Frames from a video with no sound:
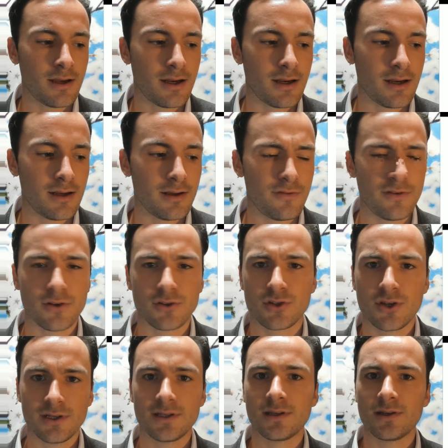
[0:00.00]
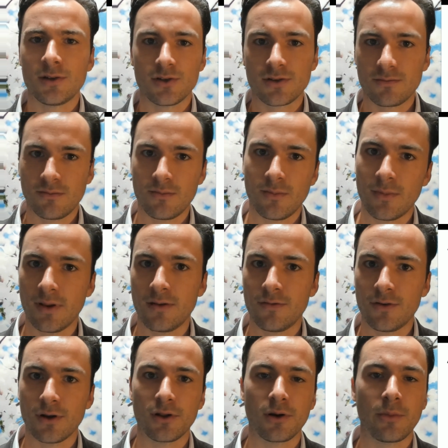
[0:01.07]
it feels good to just
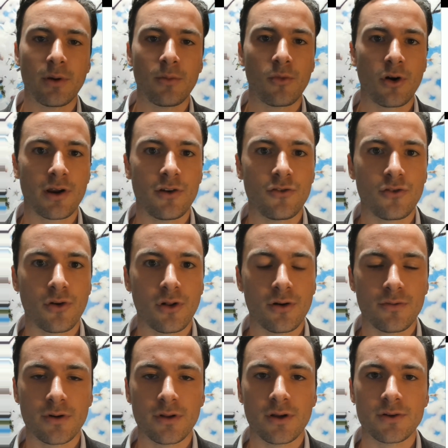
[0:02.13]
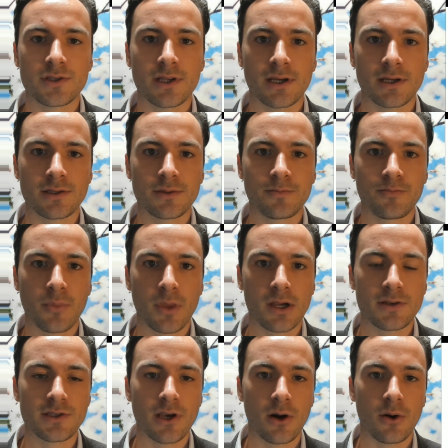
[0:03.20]
feel a little bit more control over those things.
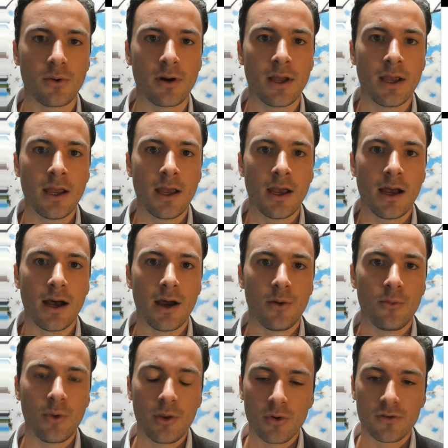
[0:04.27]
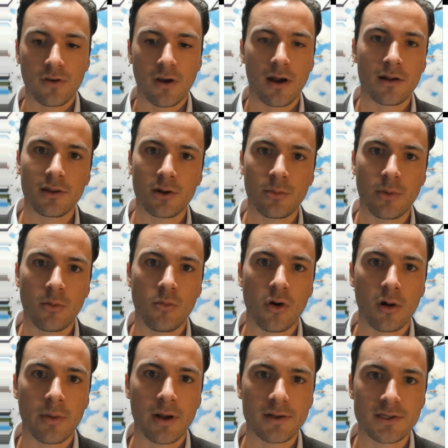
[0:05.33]
So we will talk a little bit more
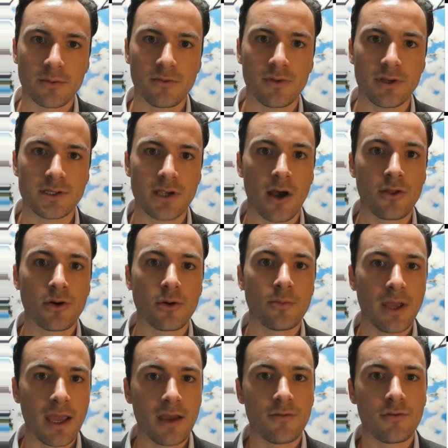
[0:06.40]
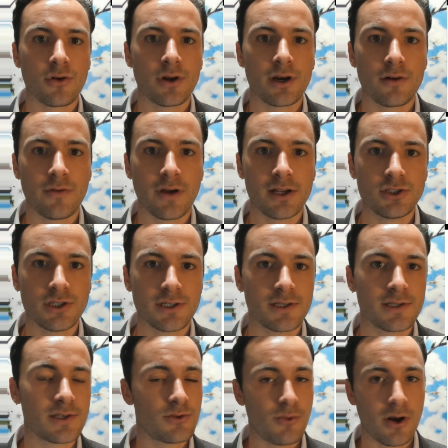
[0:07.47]
about some of these other behavioral interventions
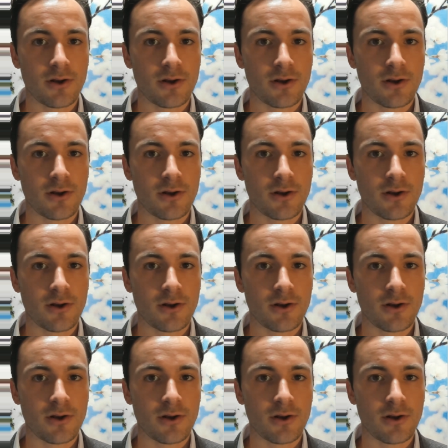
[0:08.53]
as well as